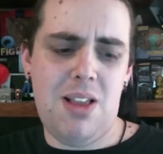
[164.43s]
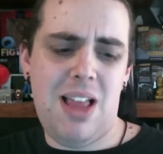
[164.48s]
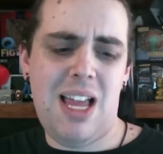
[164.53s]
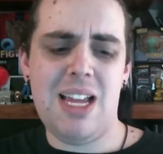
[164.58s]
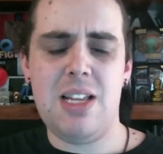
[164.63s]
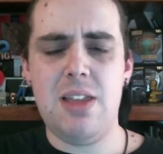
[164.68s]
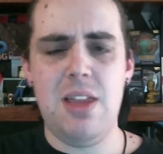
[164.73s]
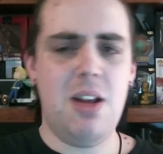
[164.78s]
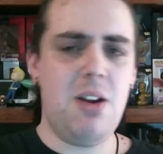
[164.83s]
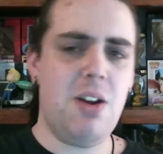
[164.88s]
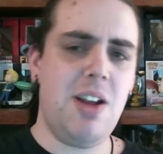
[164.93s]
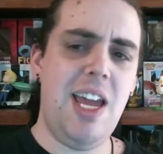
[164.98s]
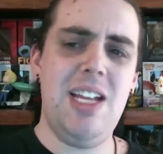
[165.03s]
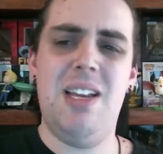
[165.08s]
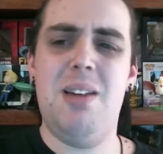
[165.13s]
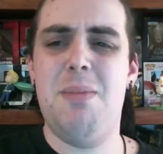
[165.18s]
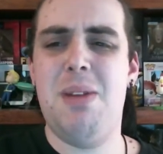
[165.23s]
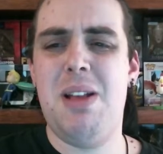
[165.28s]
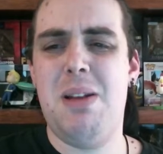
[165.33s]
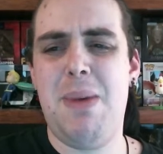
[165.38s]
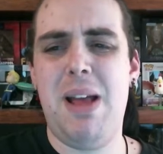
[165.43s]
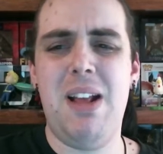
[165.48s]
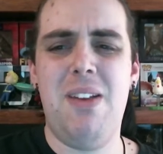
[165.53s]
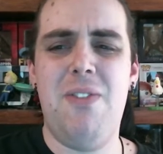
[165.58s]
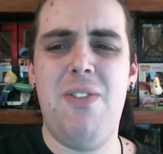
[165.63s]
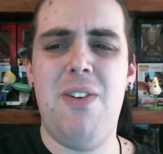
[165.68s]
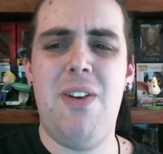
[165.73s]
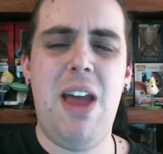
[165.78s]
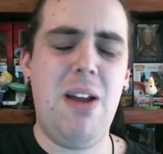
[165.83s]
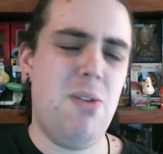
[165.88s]
Like they're gaining them at about
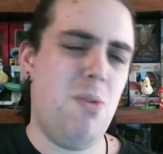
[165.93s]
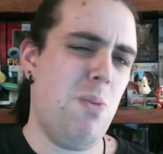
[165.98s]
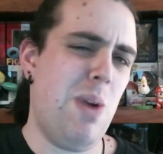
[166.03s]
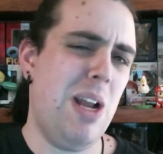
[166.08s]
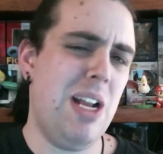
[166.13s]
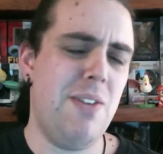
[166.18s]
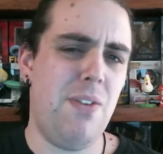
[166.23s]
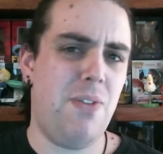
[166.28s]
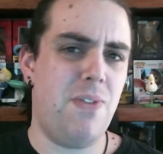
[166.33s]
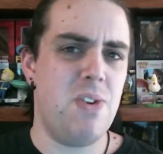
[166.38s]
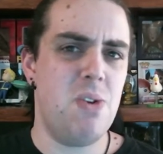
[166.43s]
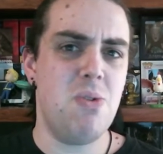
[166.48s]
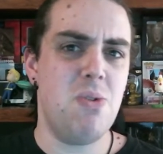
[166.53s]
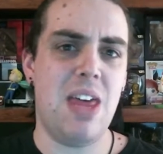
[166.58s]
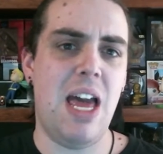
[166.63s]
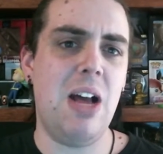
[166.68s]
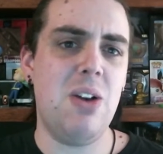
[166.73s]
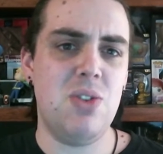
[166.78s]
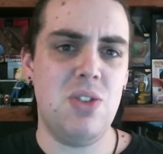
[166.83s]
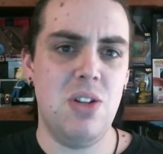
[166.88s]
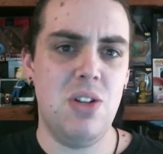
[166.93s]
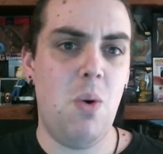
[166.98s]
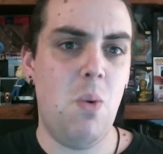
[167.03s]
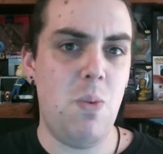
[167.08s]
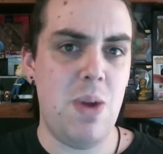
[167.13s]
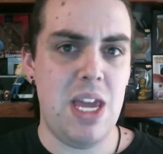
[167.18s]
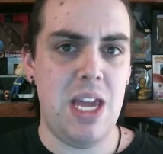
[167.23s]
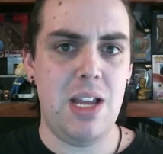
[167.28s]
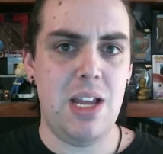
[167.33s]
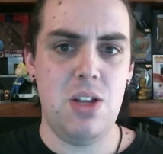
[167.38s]
a rate of a few thousand a
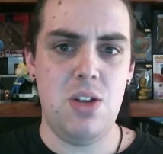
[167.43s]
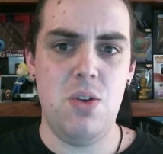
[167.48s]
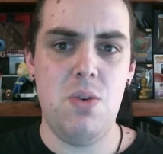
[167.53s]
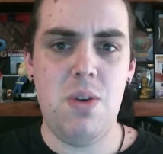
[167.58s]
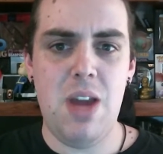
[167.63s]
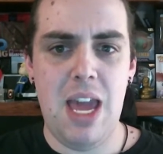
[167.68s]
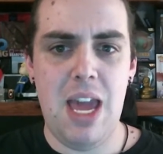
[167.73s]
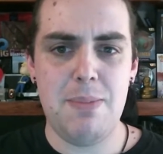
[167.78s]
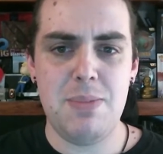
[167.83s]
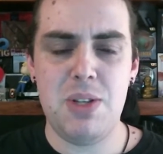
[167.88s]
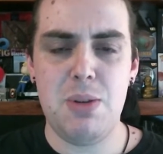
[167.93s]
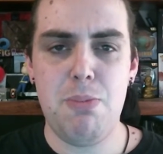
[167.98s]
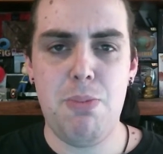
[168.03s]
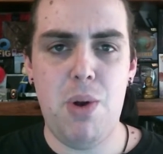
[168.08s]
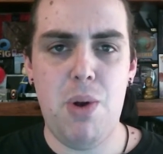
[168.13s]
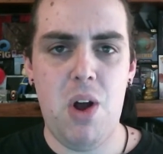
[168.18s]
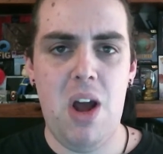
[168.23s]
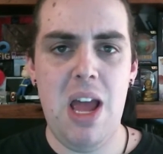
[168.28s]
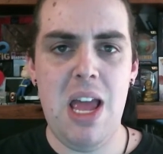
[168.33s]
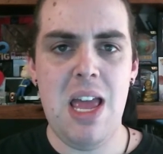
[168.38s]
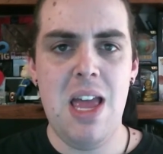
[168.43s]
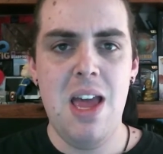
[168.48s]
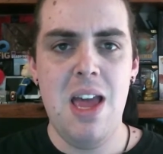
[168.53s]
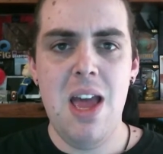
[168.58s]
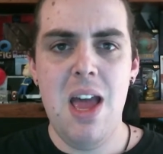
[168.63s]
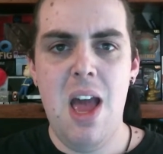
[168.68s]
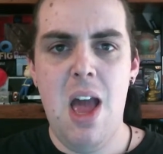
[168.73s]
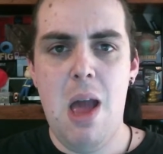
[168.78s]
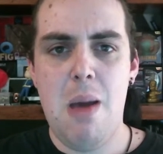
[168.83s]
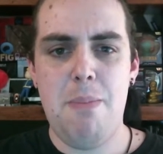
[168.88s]
week, new games bought,
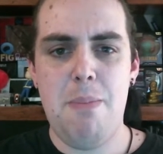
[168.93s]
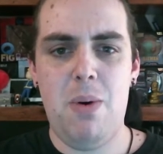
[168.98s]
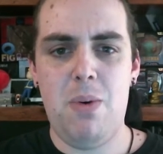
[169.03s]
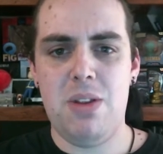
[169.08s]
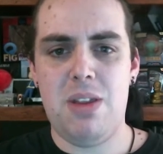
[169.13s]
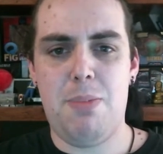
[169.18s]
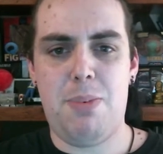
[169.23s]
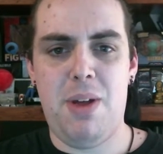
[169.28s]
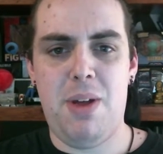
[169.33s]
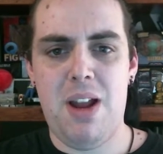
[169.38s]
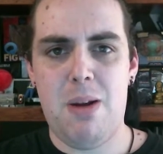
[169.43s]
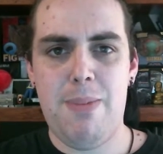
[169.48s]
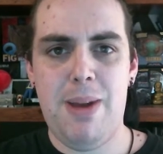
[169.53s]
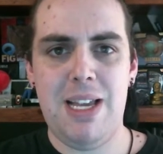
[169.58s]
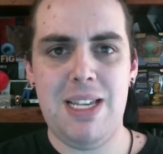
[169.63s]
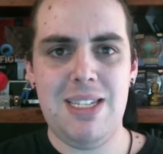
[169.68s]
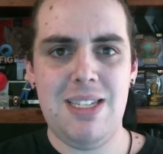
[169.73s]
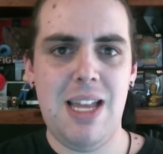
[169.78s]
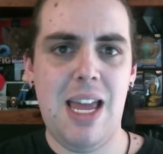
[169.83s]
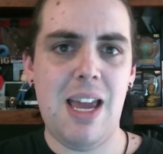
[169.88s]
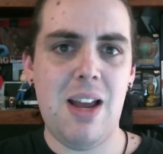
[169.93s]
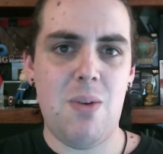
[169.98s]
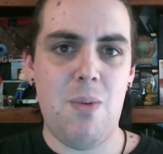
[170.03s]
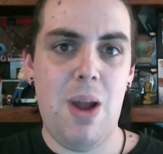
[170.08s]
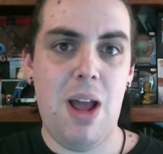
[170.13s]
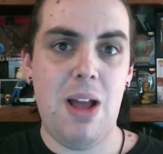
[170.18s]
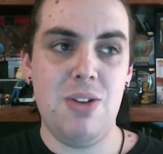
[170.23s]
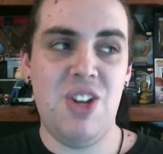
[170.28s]
but with the player base staying around